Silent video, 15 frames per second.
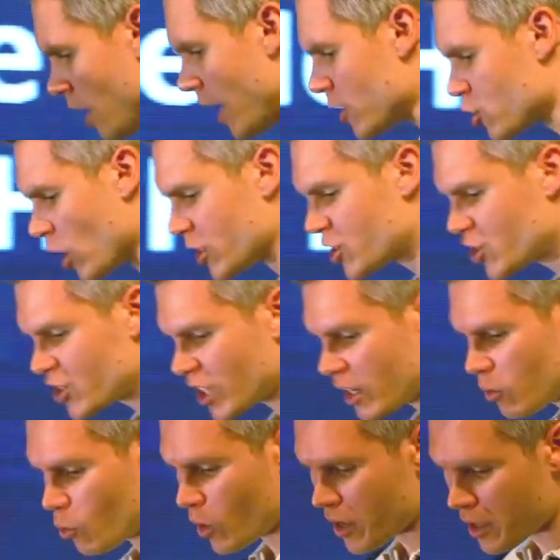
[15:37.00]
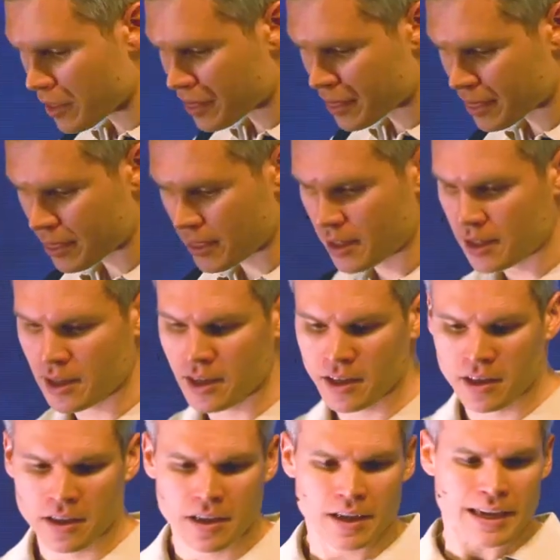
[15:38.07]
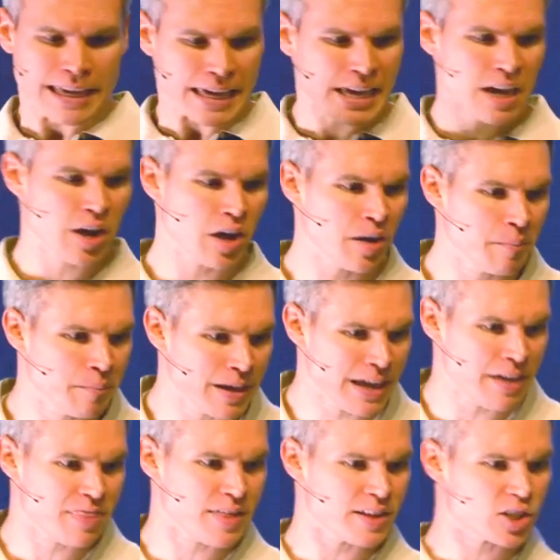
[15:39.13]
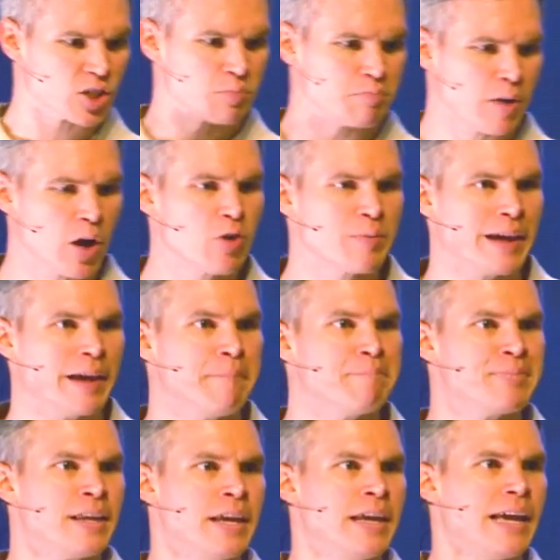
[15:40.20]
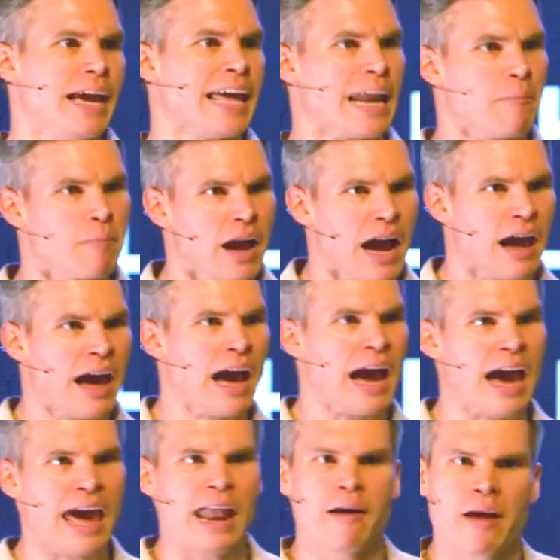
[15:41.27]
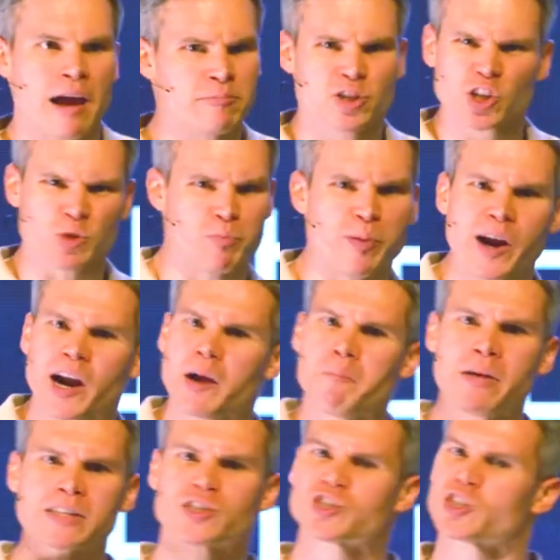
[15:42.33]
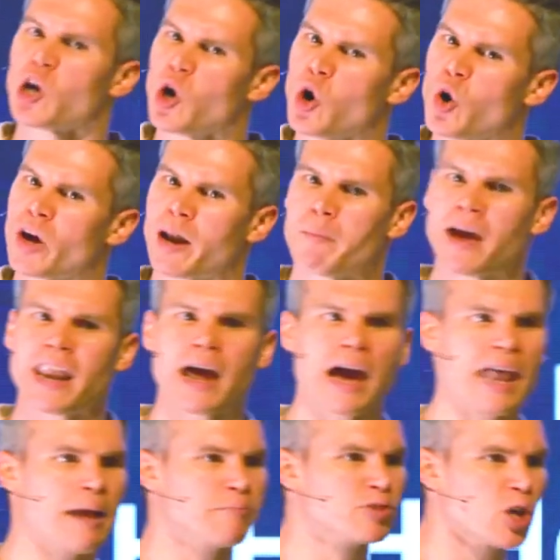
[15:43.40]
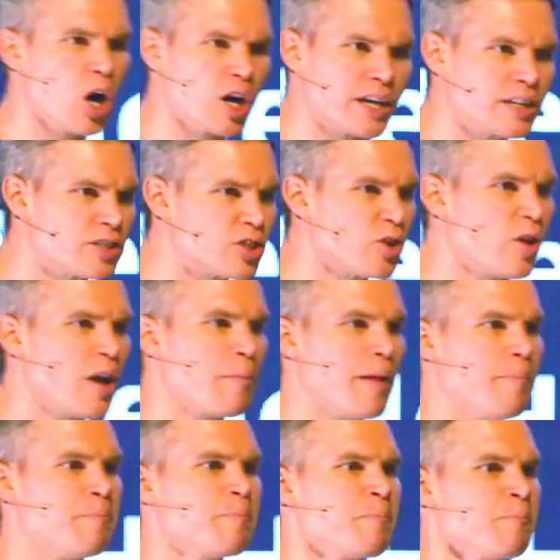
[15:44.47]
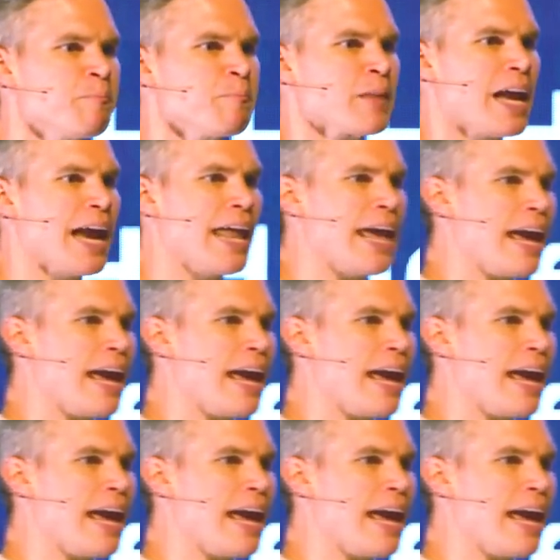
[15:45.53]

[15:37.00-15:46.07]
And so I sit with him in this moment, and I'm, I, am just bearing my soul, and I'm, and, I, am talking to him, and, and,